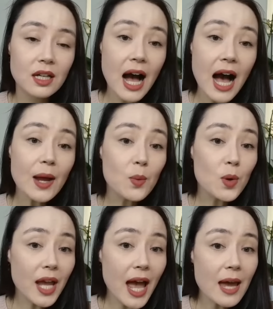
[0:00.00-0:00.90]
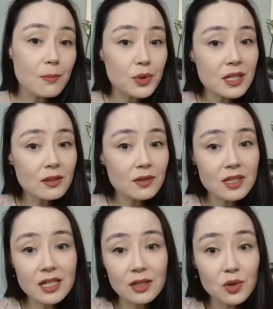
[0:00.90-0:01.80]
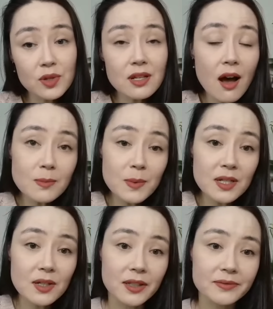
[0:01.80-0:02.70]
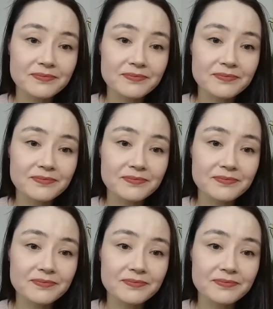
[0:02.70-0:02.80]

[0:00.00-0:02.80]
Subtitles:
I work at Bristol's Children's Hospital.